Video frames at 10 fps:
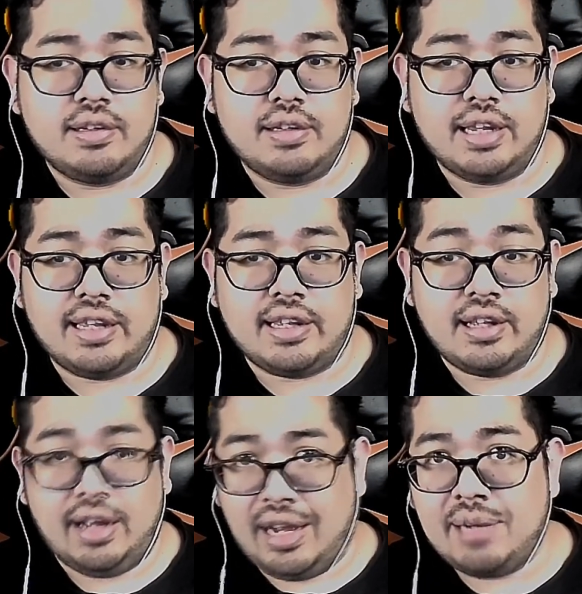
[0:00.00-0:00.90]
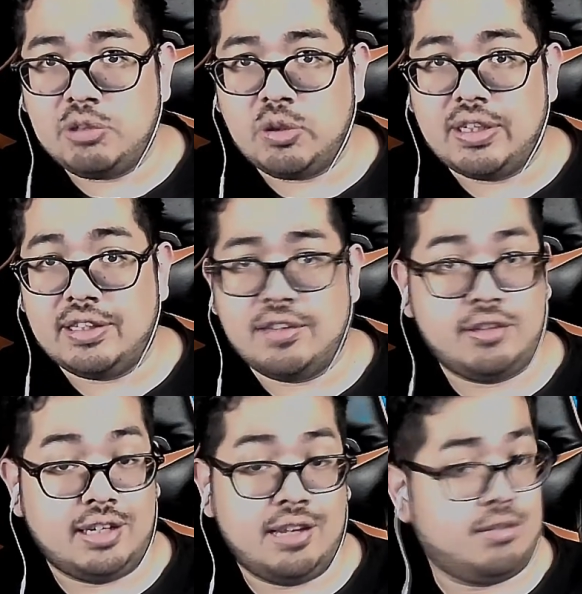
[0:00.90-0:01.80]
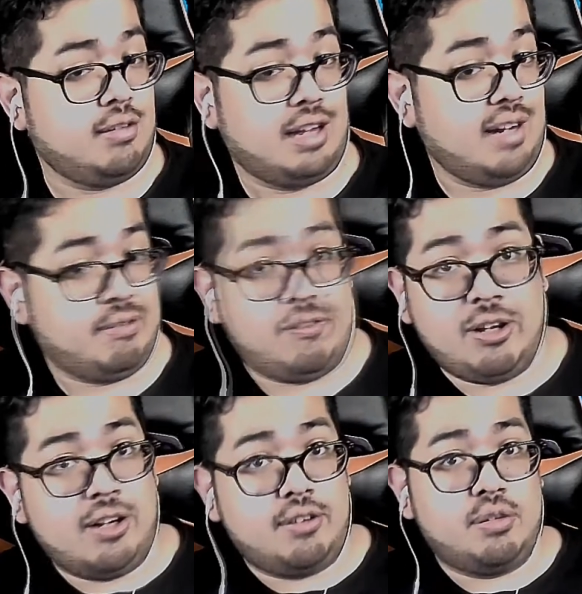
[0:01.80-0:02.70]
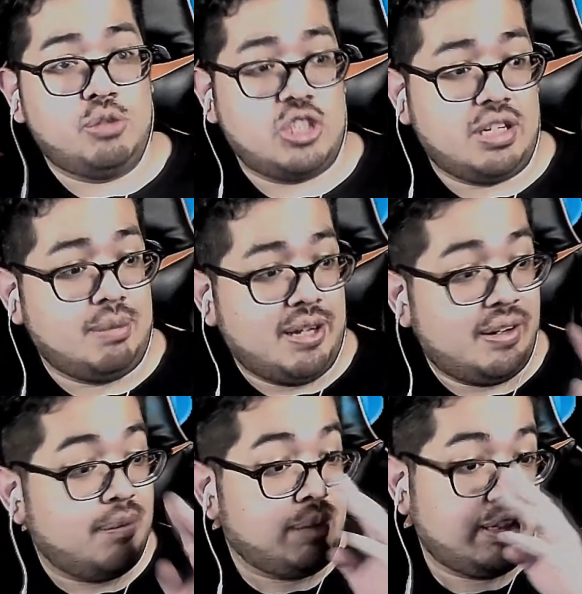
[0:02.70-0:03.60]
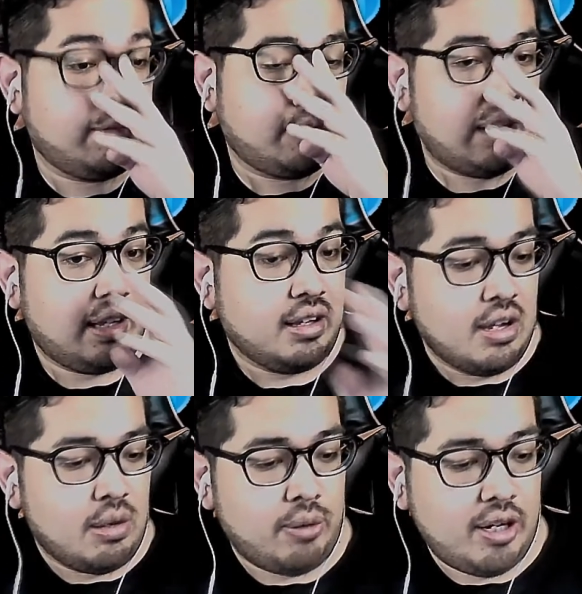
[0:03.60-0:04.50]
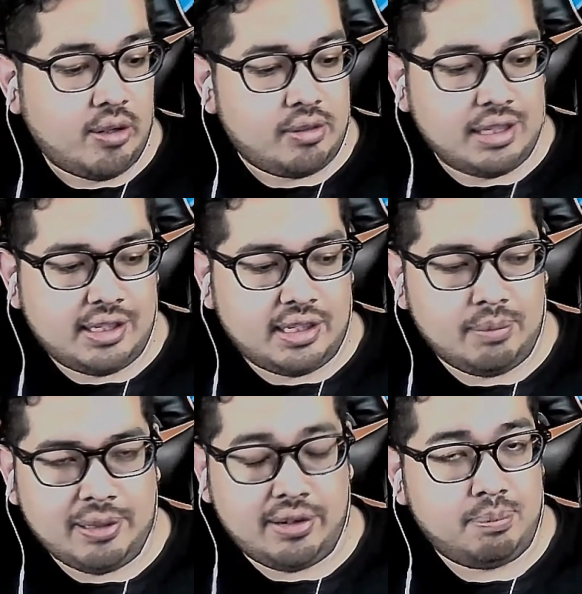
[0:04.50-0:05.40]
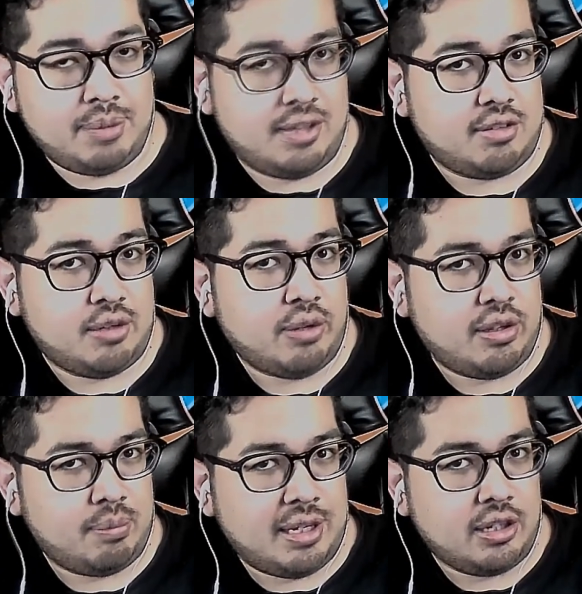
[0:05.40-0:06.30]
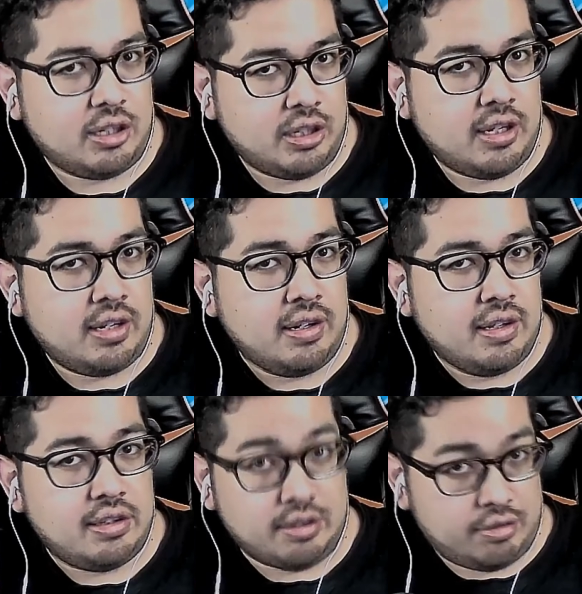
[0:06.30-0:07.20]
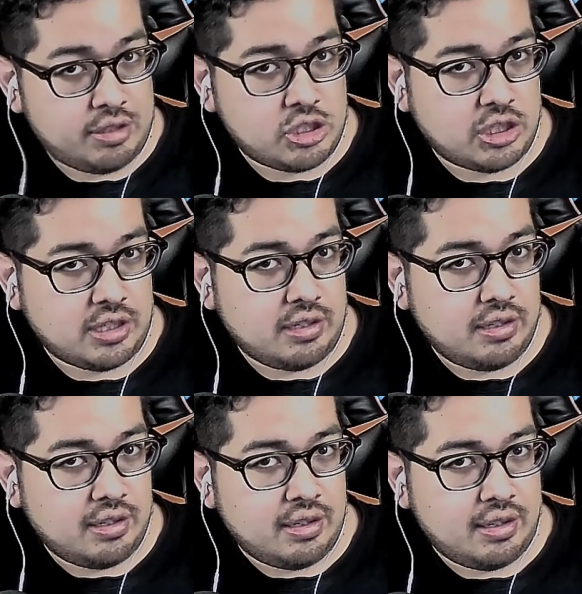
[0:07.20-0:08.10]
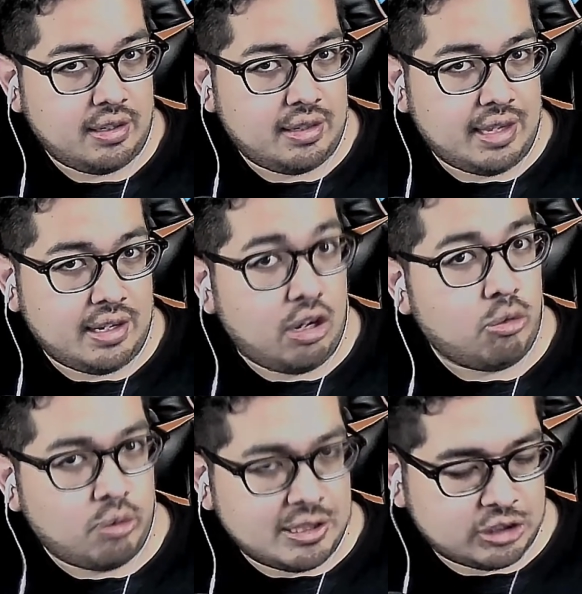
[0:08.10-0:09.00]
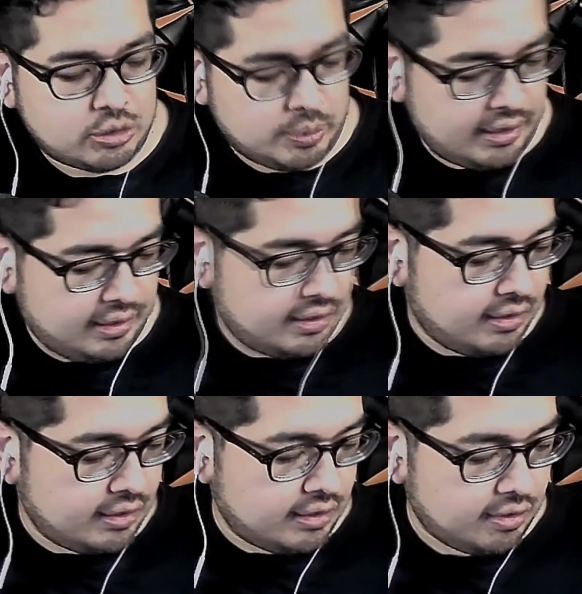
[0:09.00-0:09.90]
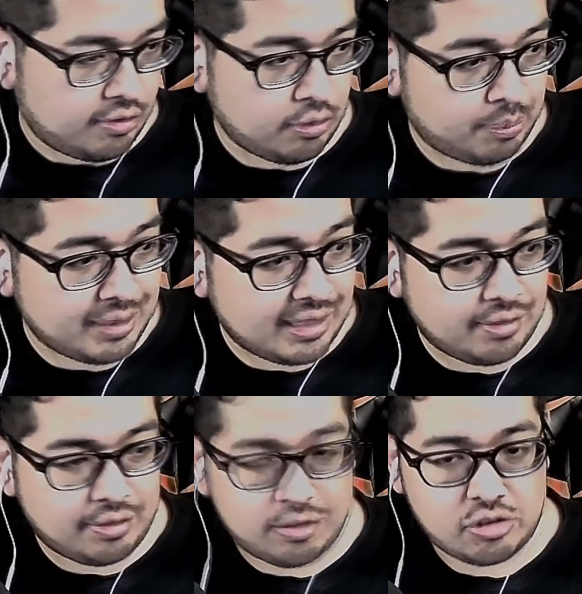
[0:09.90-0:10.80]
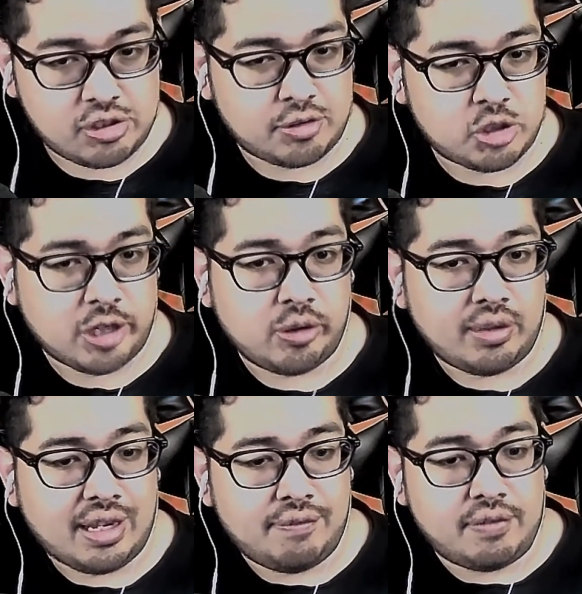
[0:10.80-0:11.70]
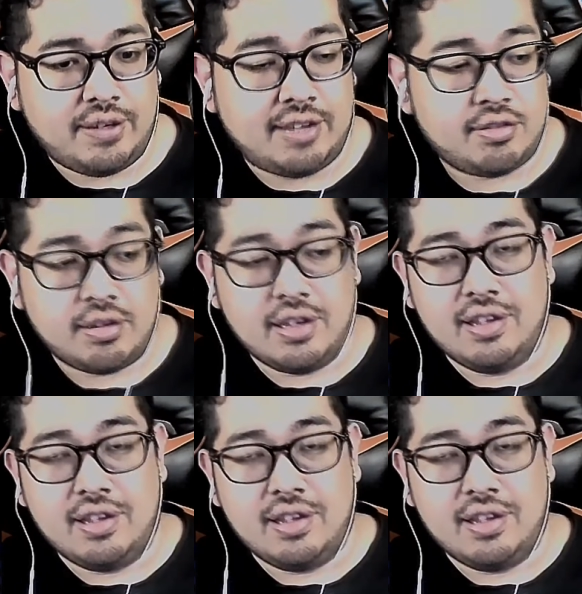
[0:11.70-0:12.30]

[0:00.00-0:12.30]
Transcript: Like, I'm doing this, and yes, I've even gotten some shit about it because they're like, why are you thinking about it? Because I'd rather make a good decision than a rushed one. So please, this is just general life advice.